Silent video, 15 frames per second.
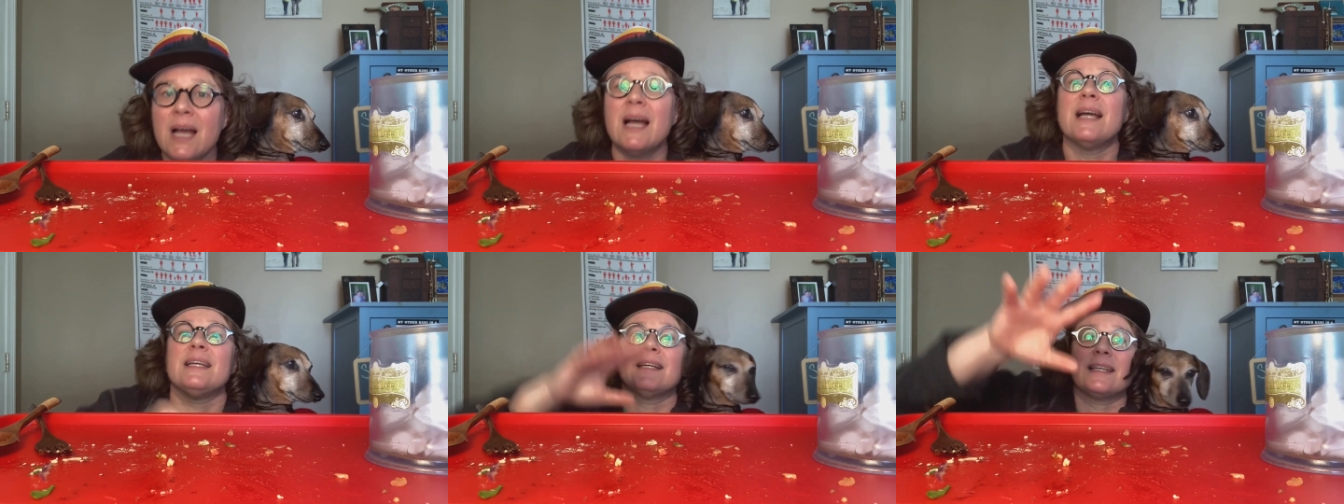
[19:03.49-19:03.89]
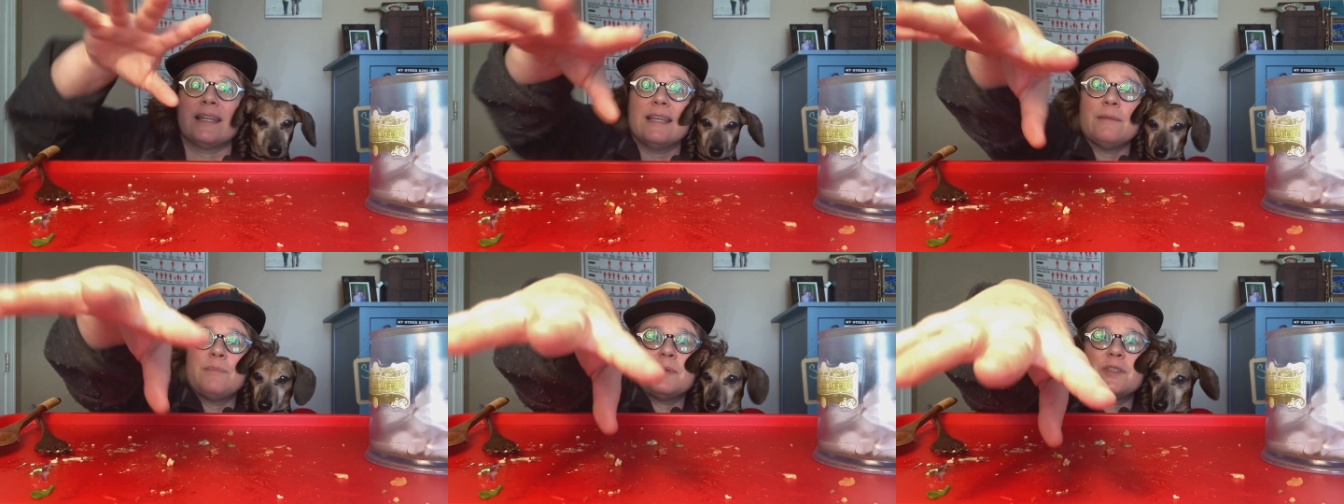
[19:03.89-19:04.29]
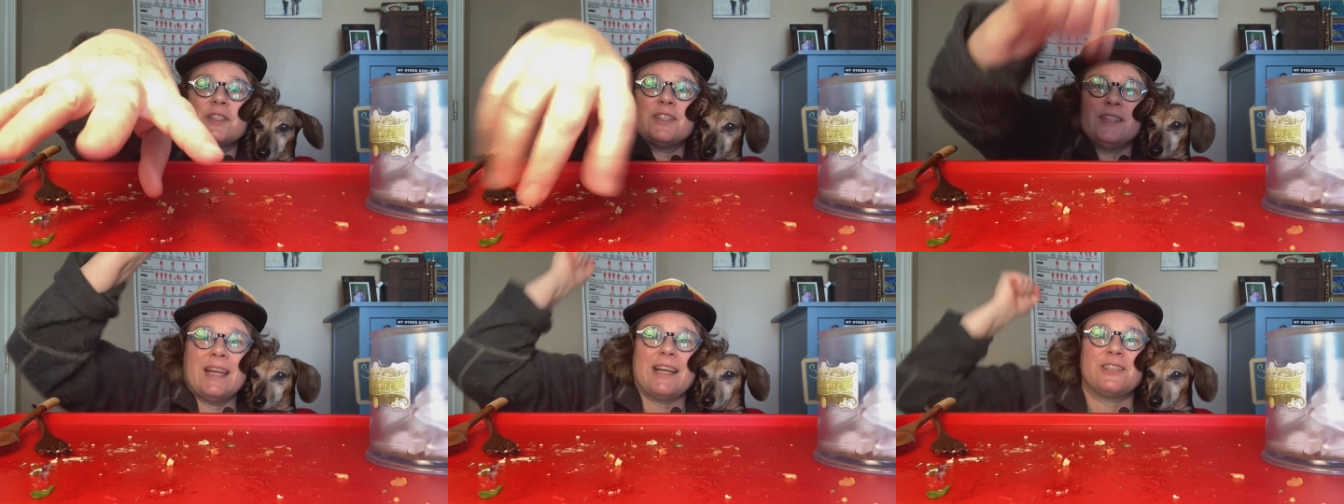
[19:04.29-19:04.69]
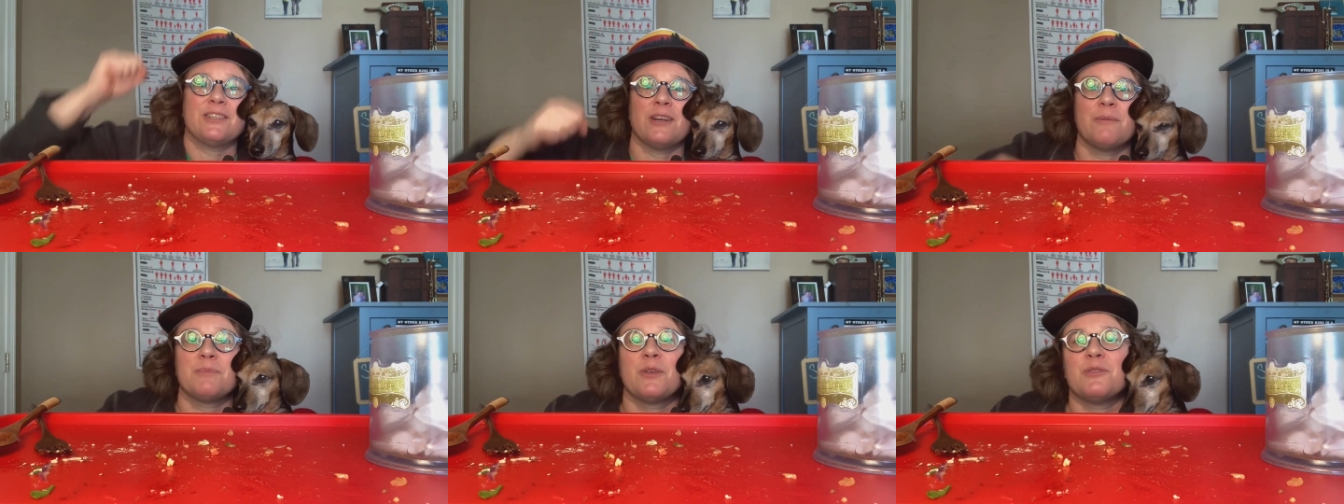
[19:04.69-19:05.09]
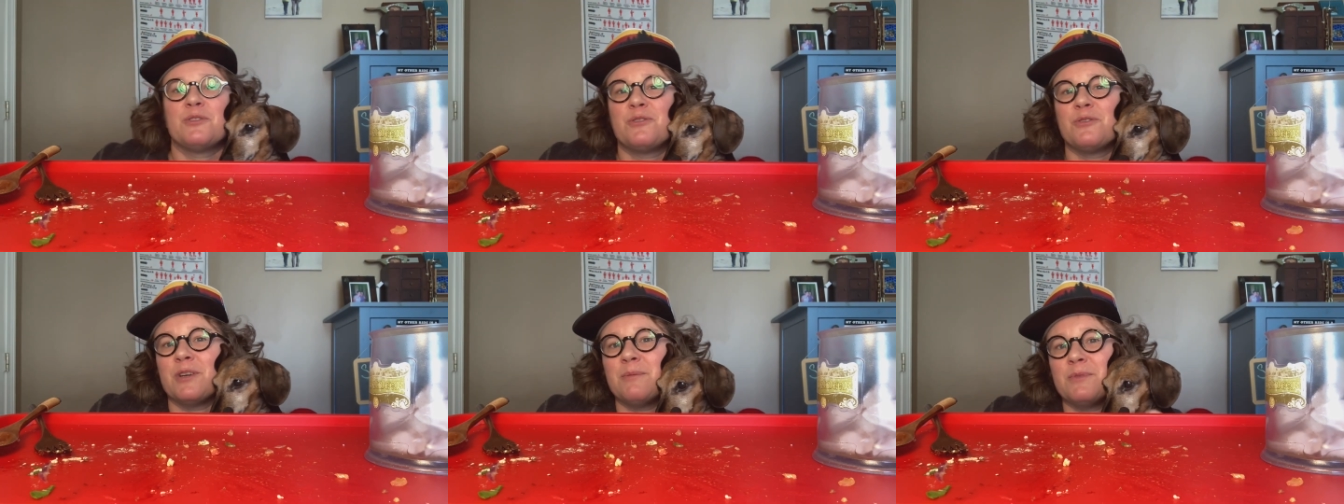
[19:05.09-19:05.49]
You keep snatching up those
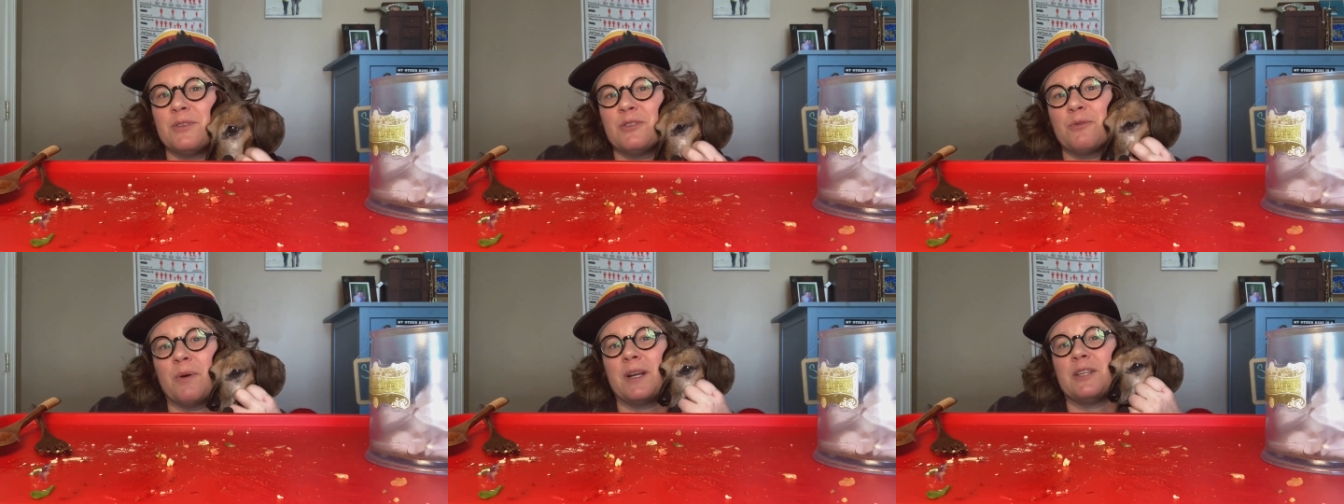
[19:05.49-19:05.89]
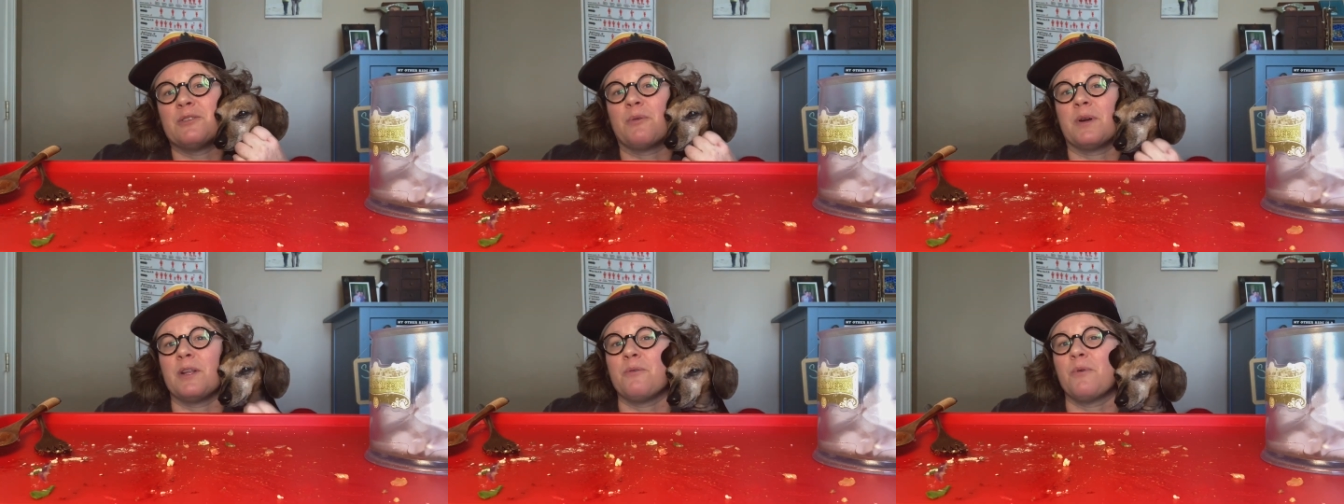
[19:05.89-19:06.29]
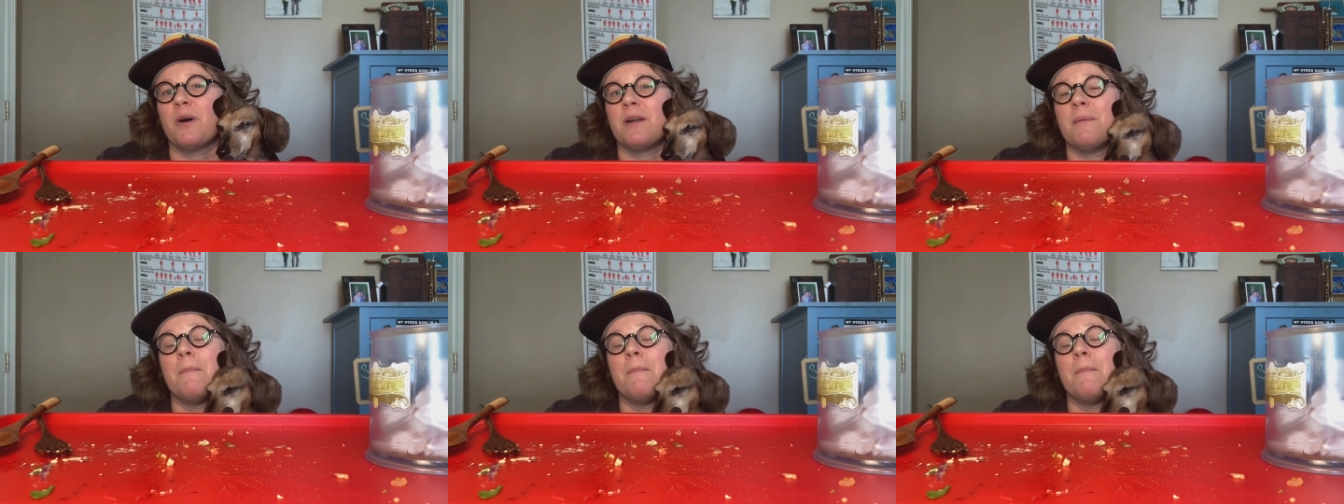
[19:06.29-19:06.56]
dreams in 2021.